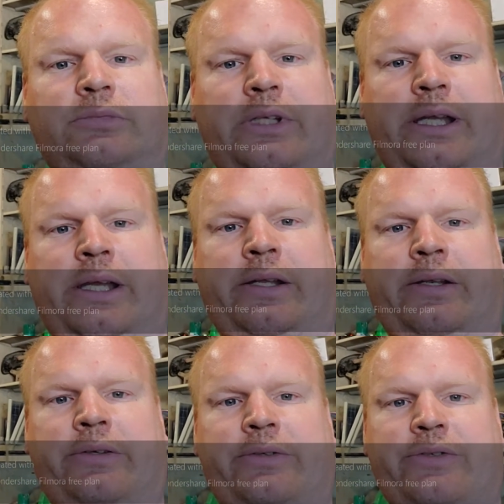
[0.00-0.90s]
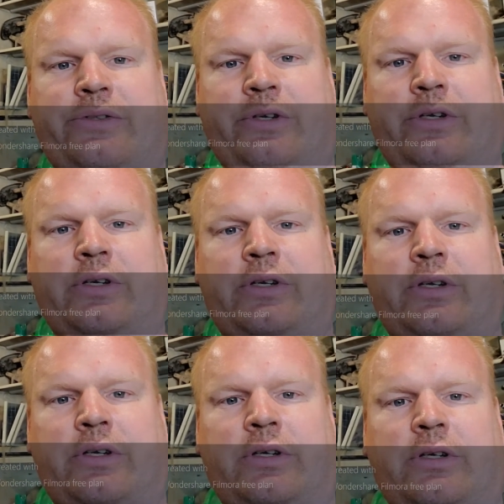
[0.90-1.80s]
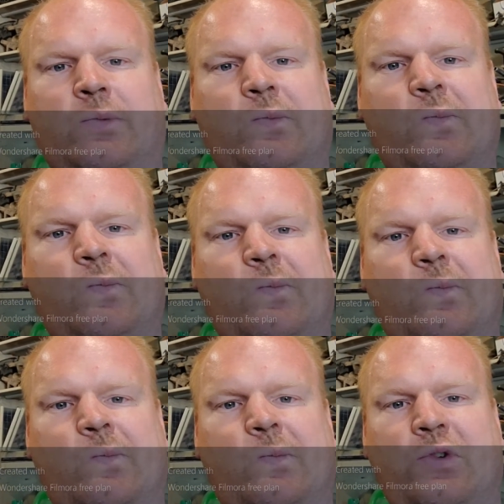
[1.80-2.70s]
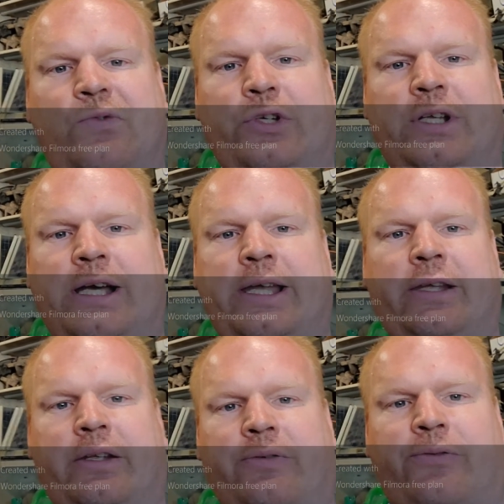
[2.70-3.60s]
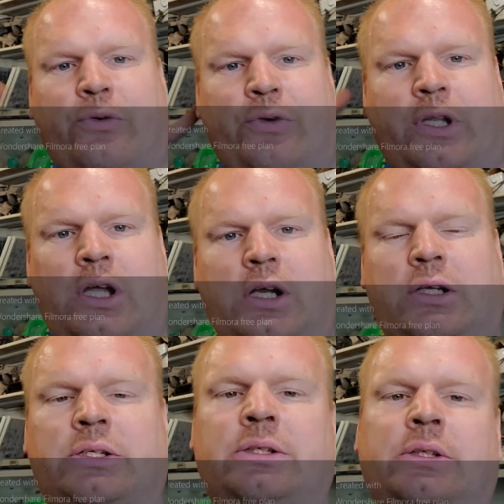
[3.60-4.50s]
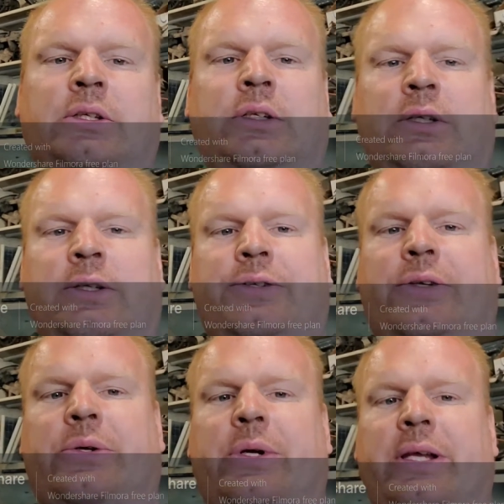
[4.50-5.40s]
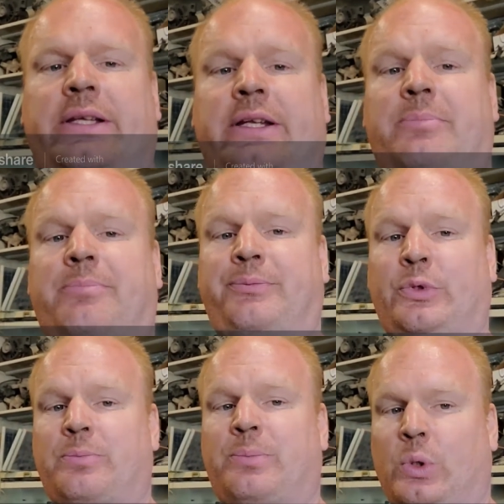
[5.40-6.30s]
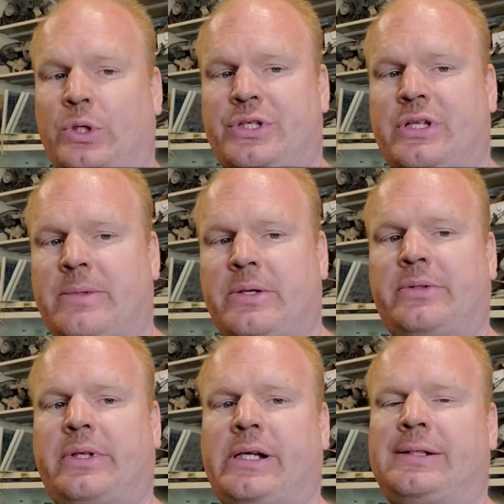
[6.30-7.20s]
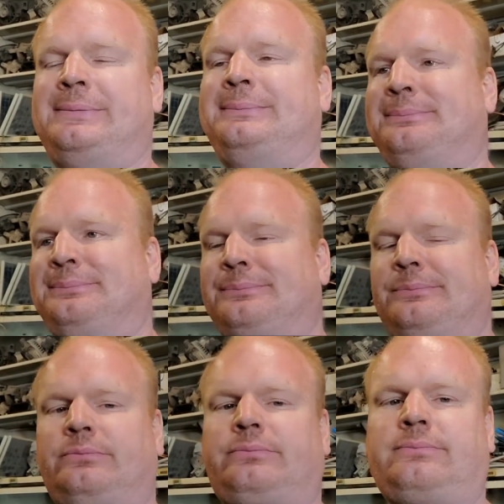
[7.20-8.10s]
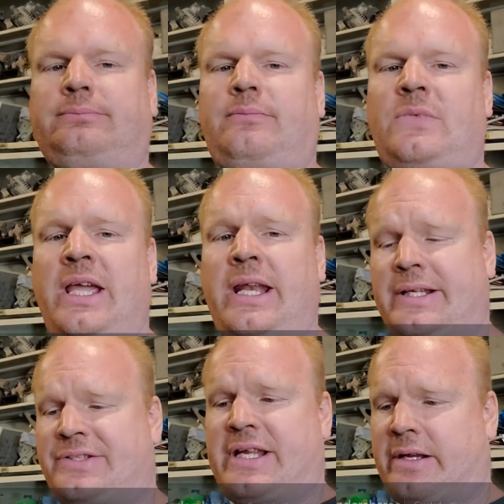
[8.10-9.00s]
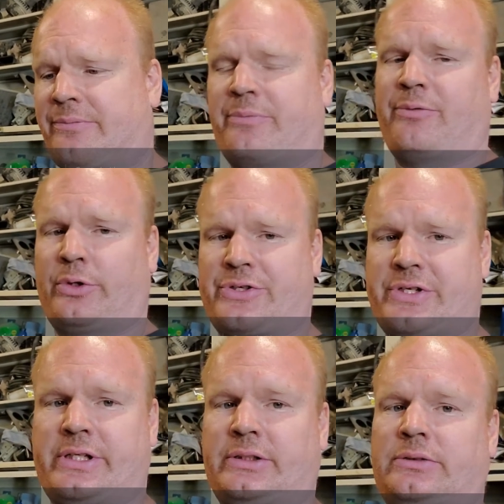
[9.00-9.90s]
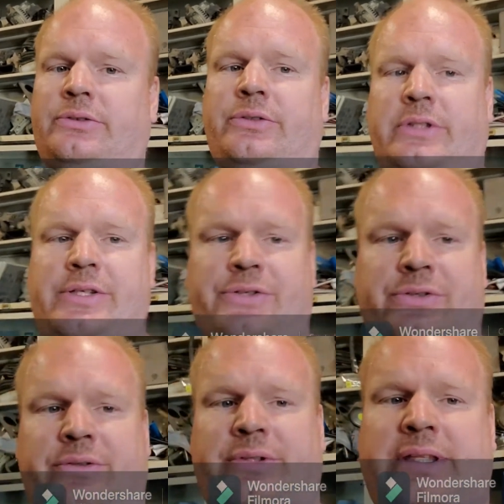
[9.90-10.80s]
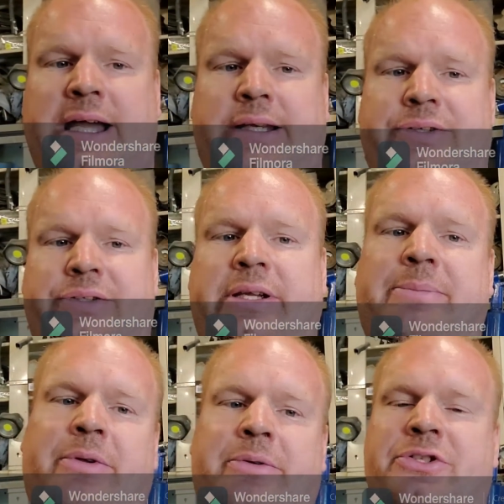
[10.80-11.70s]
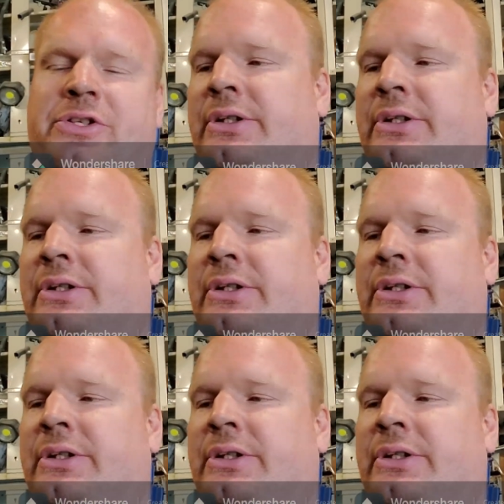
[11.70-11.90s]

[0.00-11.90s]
And they're 2-foot high and 4-foot long. So I can get a good portion of them out in there. And I can stack them from floor to ceiling, because that doesn't take up an inch.